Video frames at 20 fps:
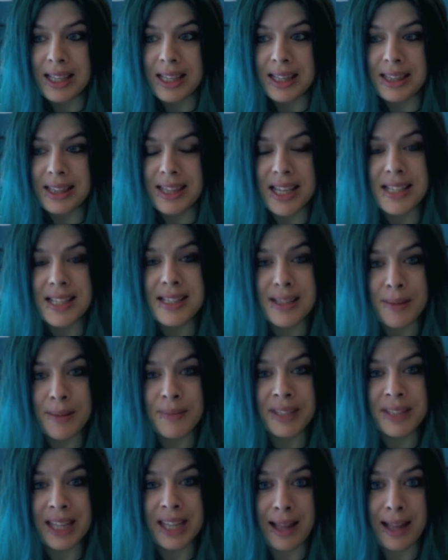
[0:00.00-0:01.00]
there's
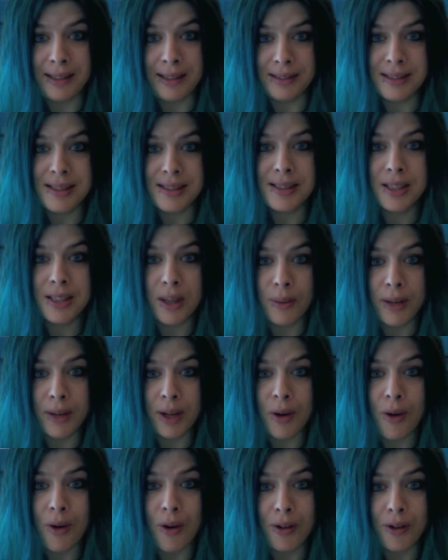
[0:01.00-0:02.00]
something else
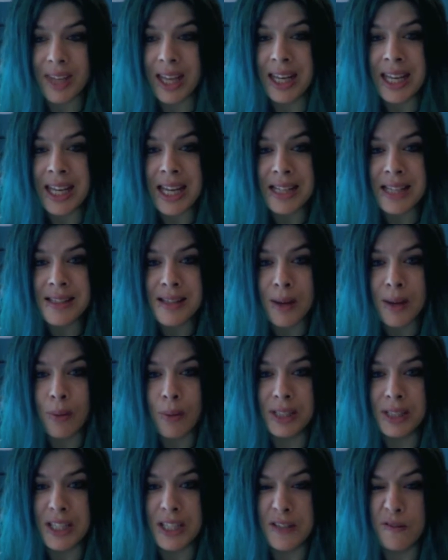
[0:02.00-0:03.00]
going on. He ends up
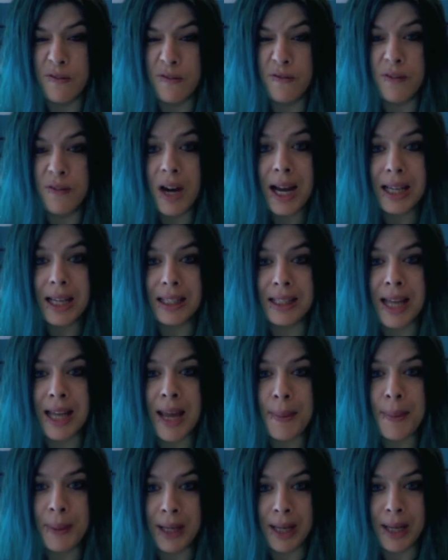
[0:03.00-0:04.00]
with this violent
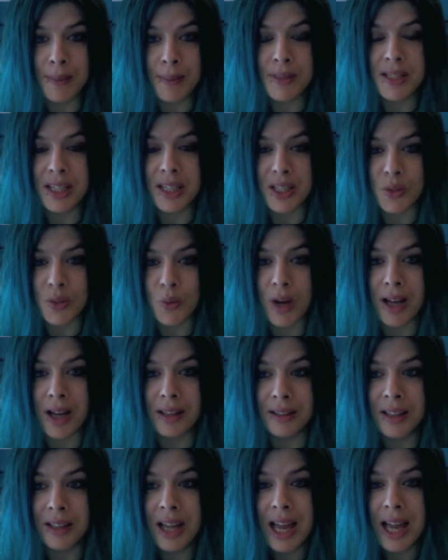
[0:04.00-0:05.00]
epilepsy as
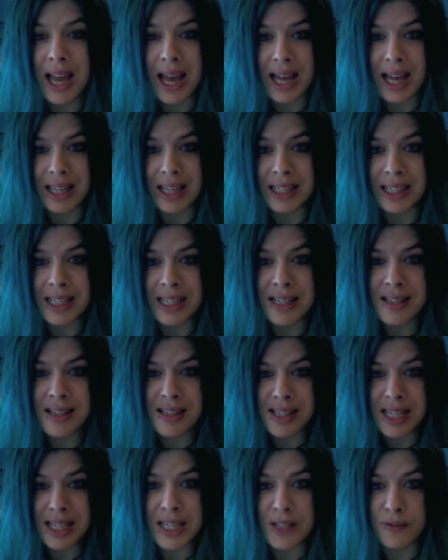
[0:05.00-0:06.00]
well, and he
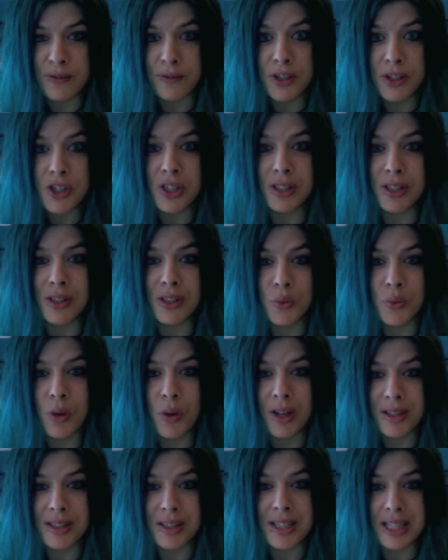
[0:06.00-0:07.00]
sees visions
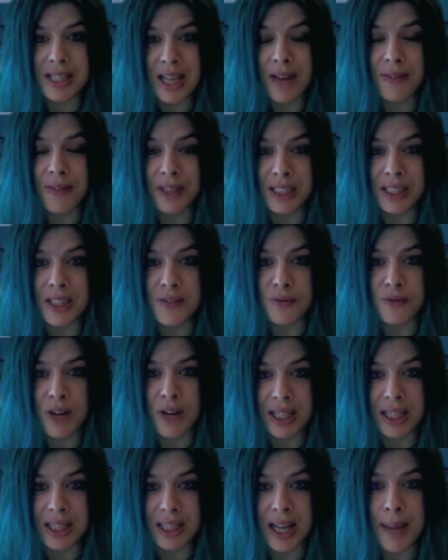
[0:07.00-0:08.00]
whilst he's having this
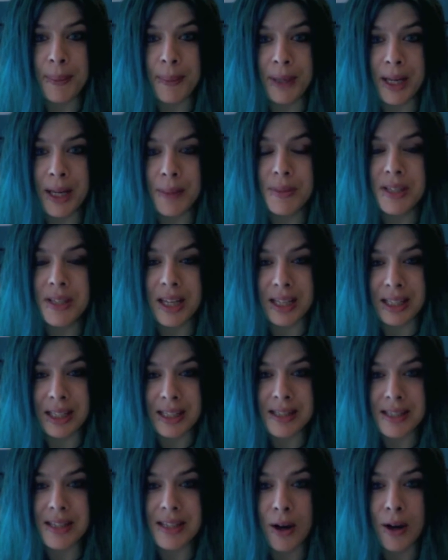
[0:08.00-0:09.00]
violent epilepsy, and
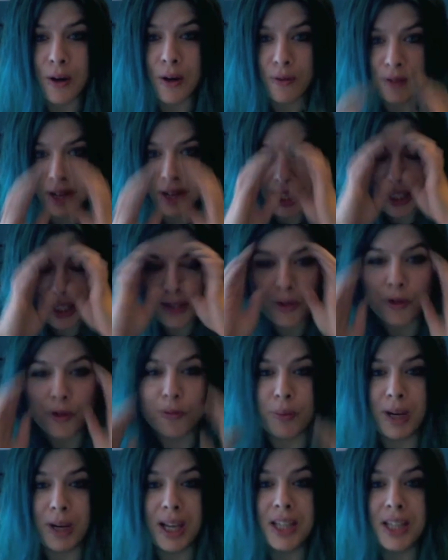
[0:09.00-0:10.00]
it's terrifying. It sort
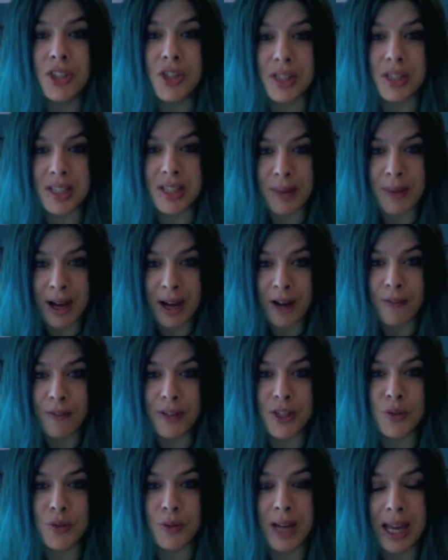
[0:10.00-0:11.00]
of plunges him out of
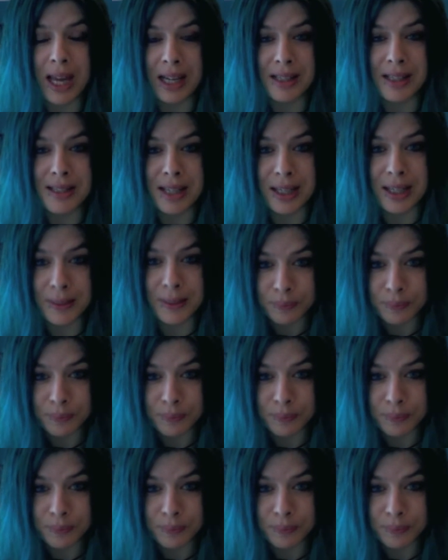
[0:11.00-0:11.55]
his reality